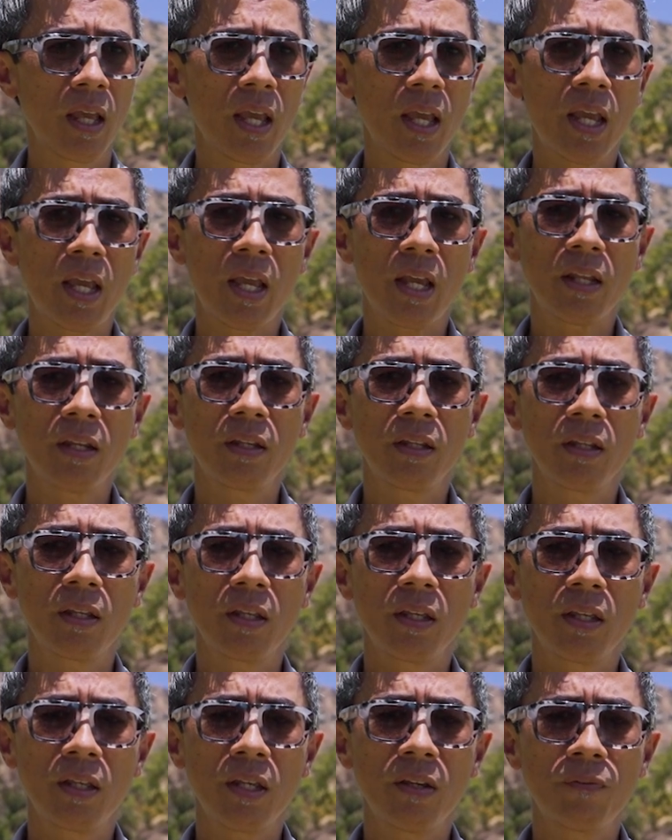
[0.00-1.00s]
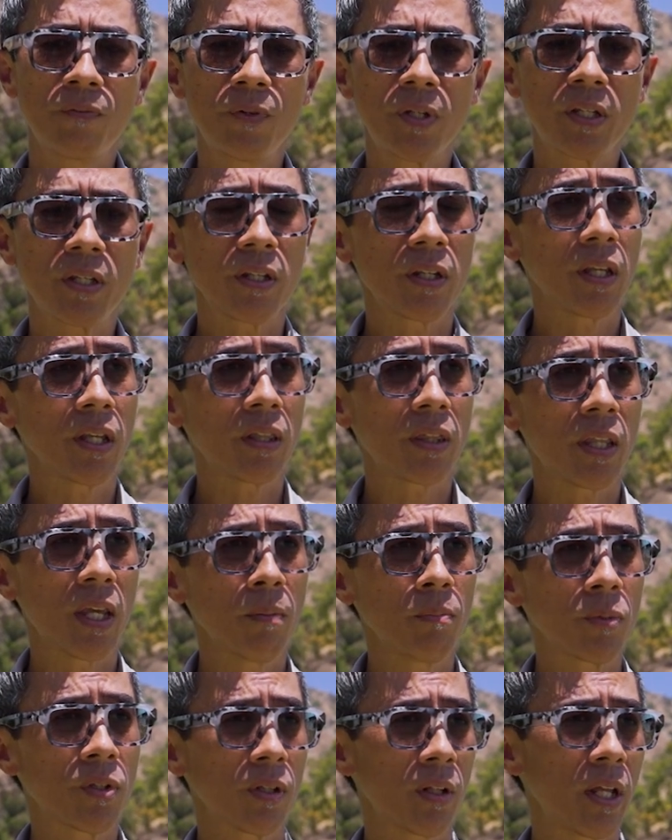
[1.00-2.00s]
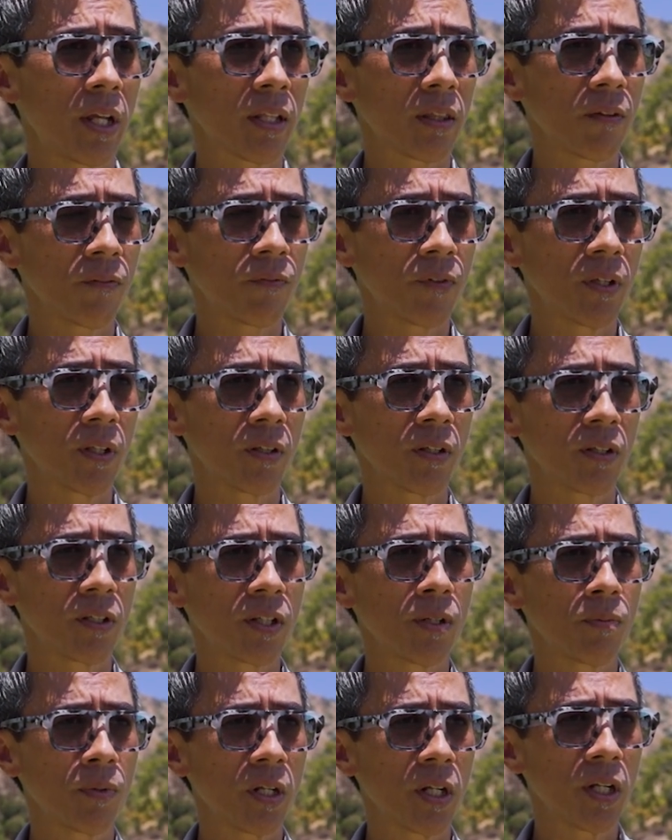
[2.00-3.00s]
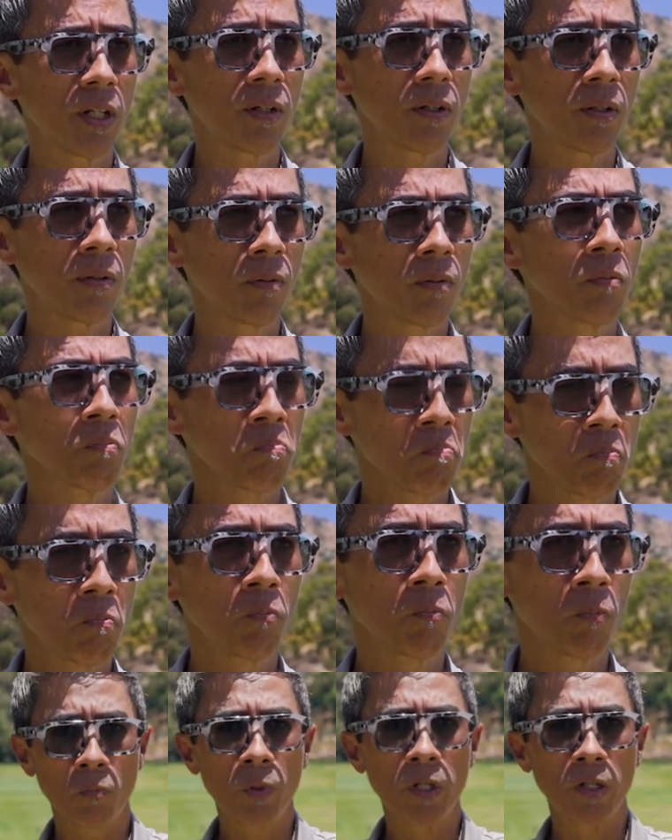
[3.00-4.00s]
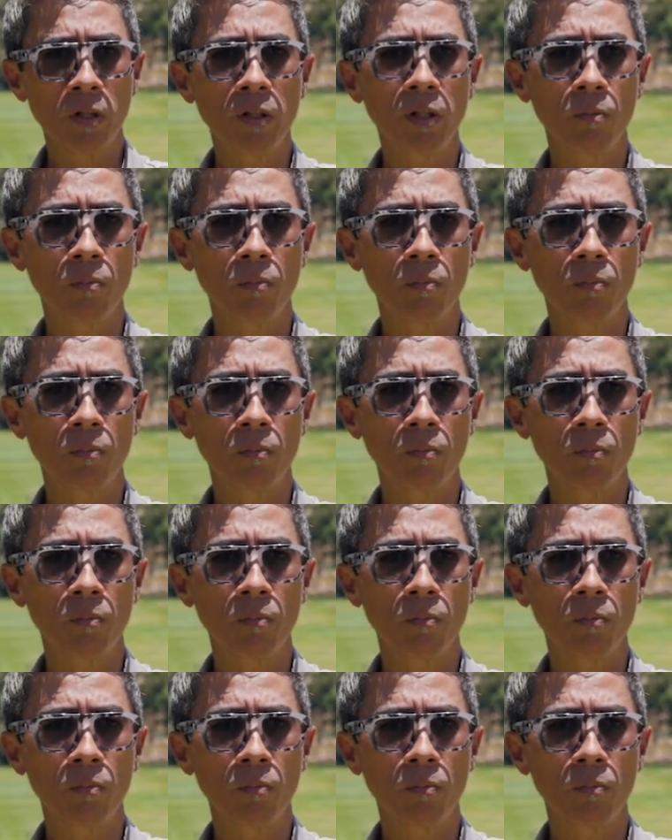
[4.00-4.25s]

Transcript: And if we can get them to like the feel of the T100, we know